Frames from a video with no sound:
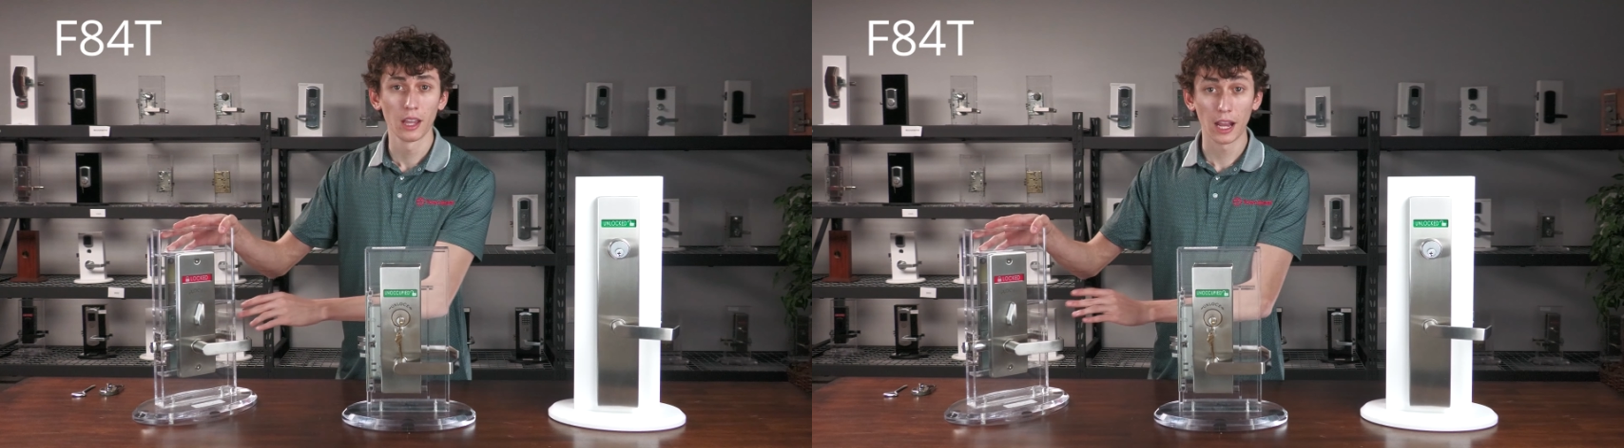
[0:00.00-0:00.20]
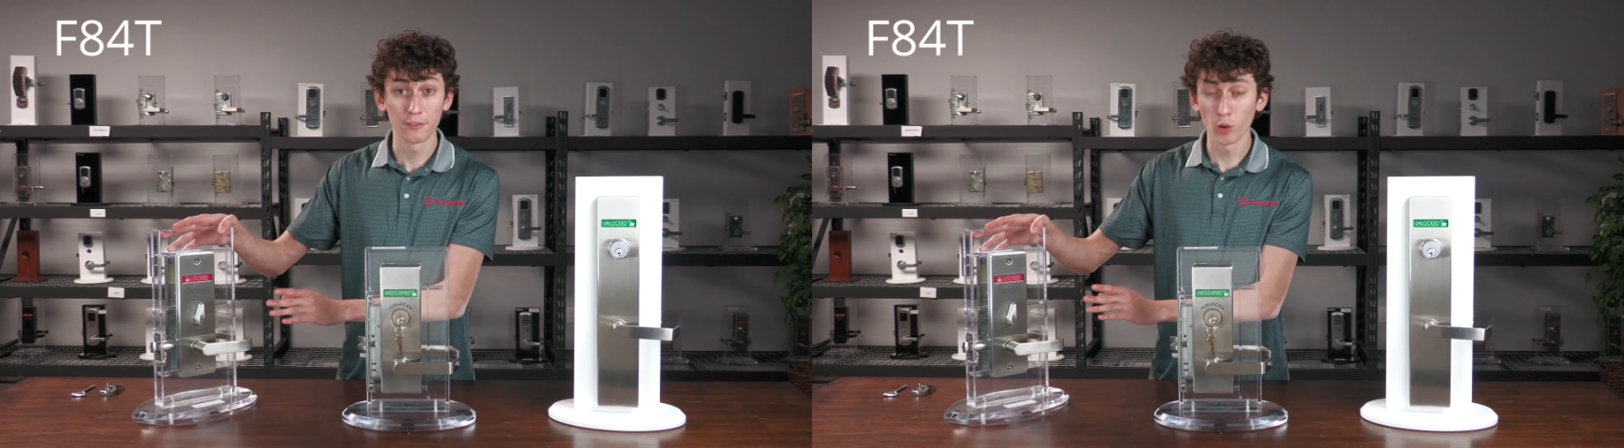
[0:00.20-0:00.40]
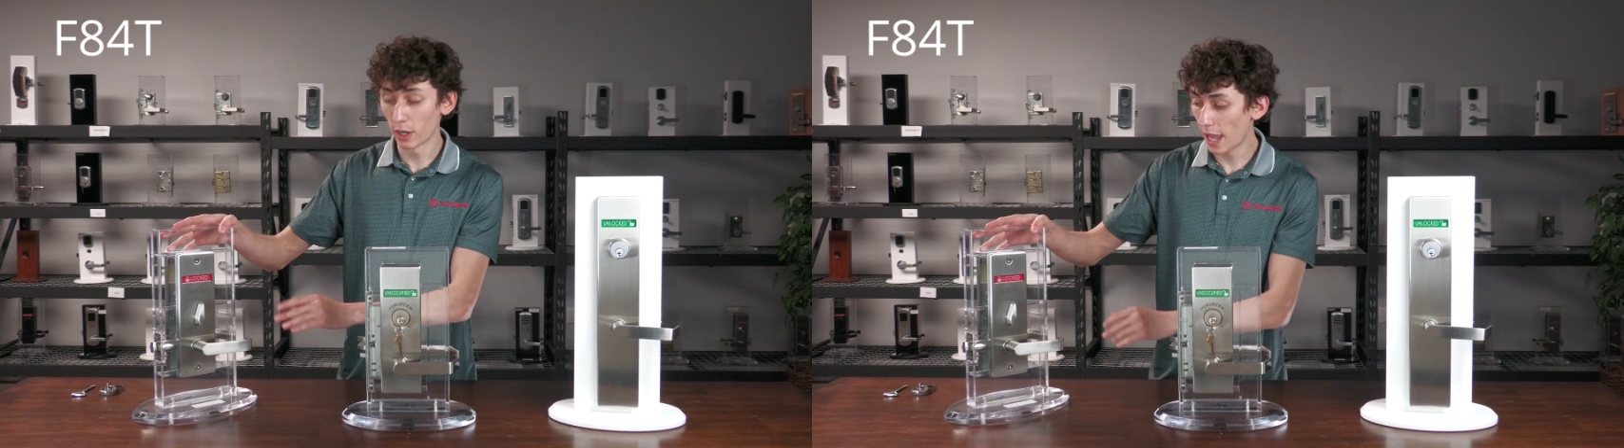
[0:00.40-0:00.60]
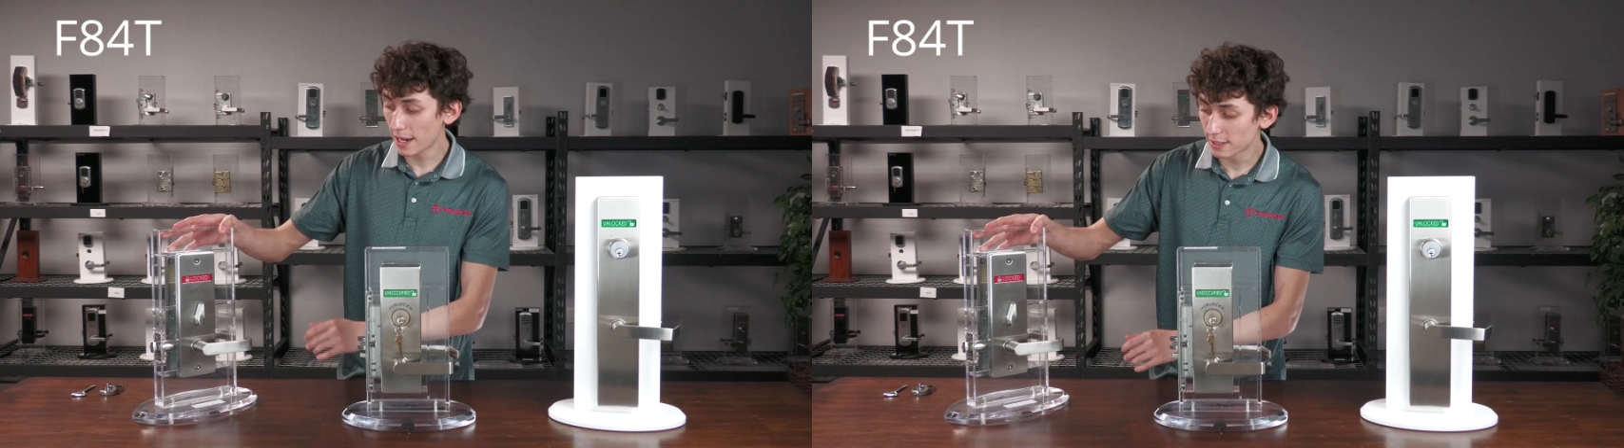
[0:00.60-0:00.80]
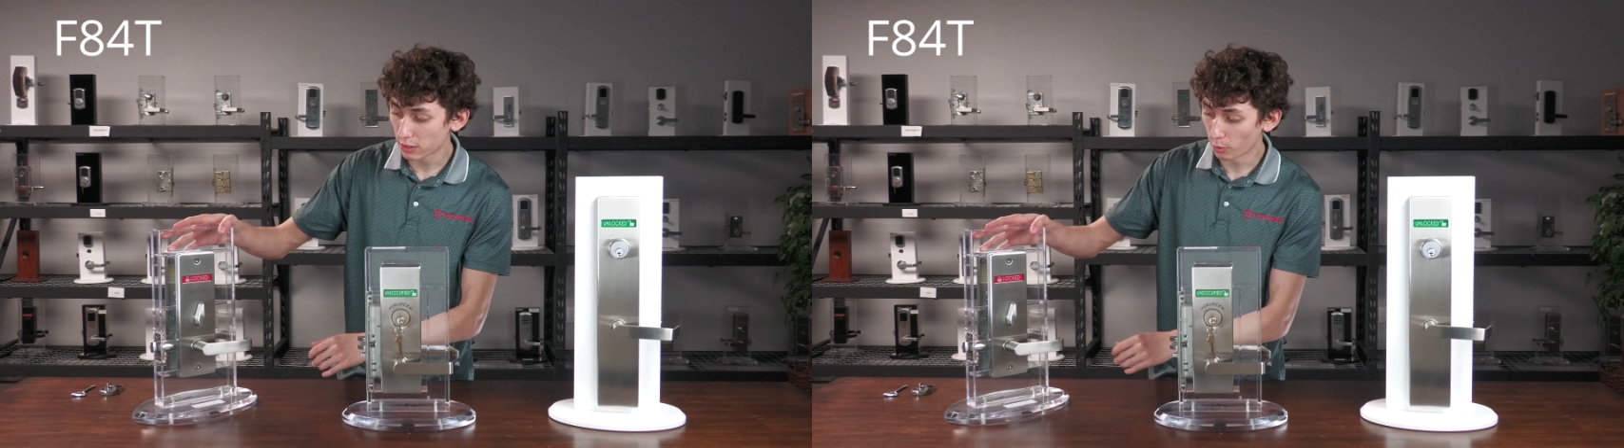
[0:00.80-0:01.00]
And if you want to
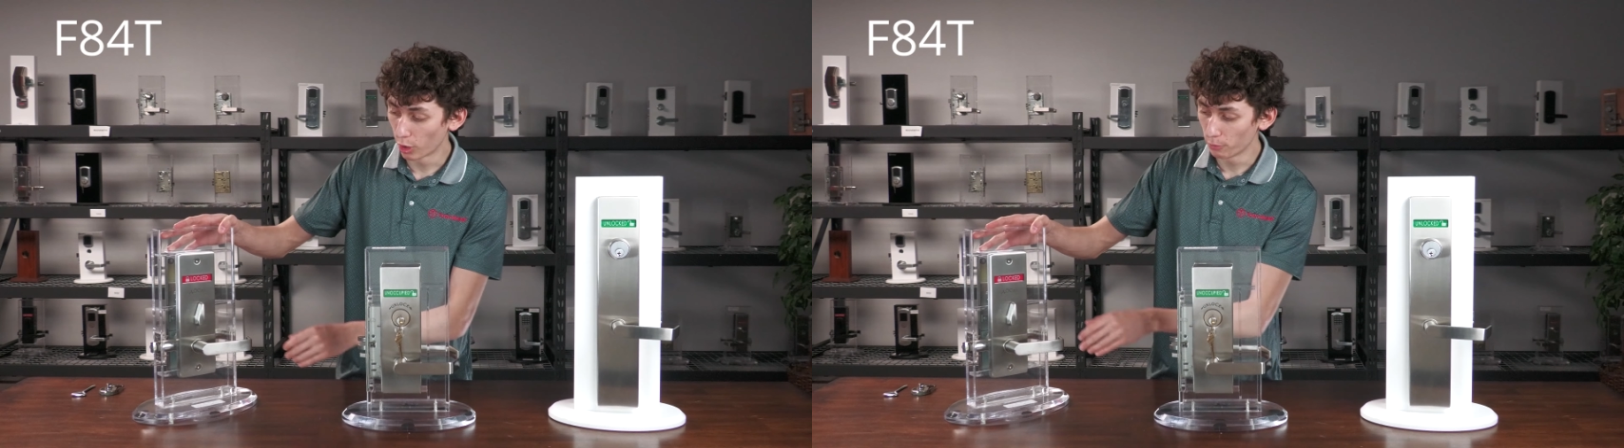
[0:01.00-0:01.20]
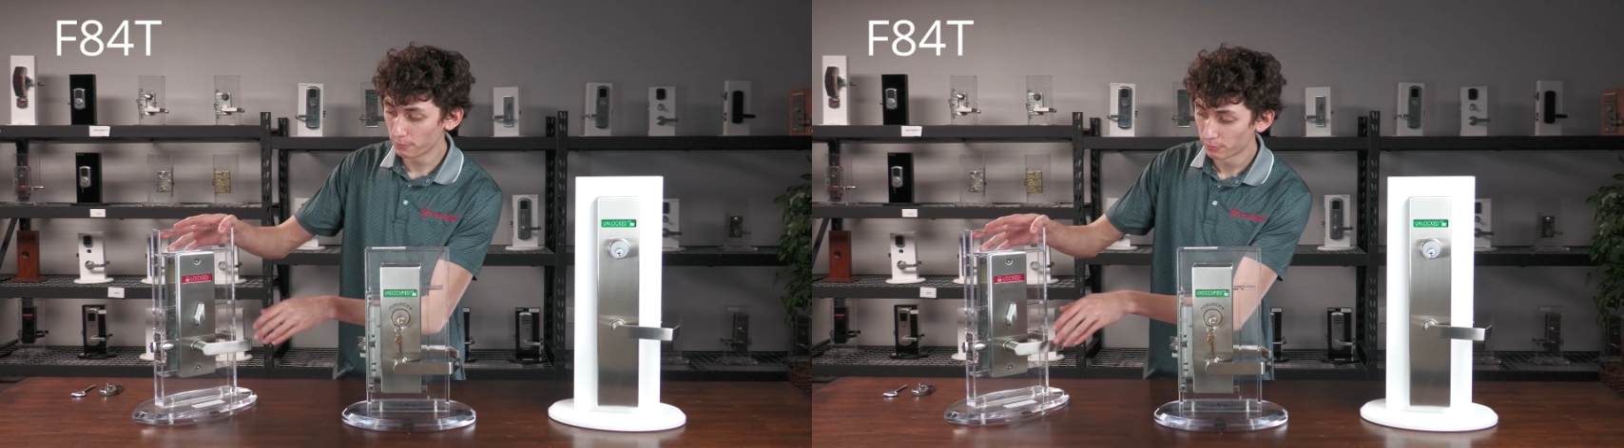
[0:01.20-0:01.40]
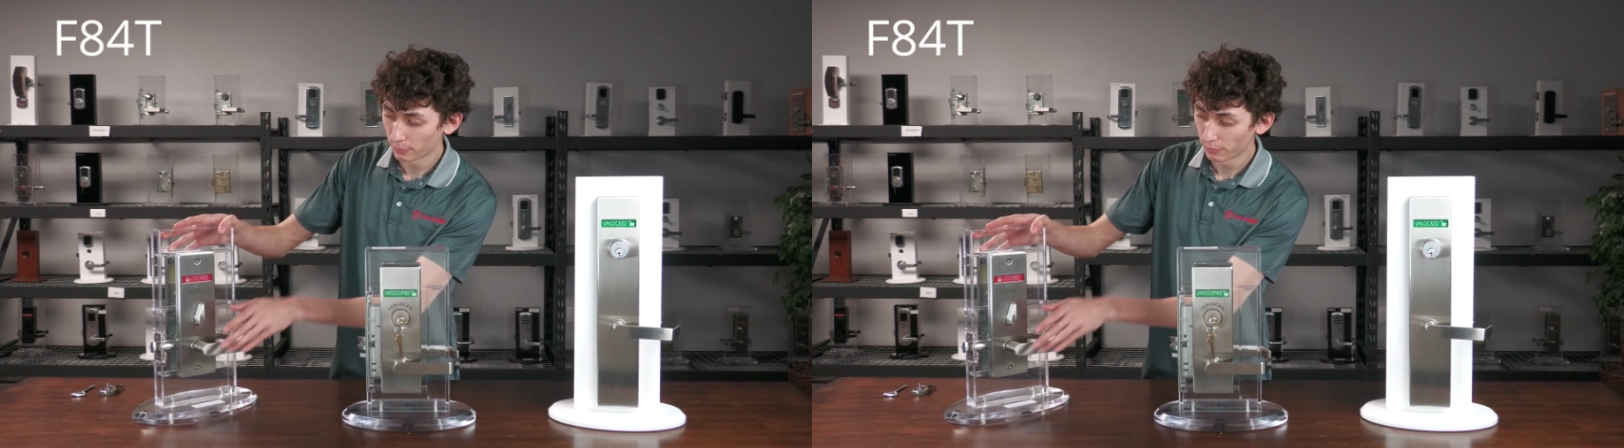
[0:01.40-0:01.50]
exit the room,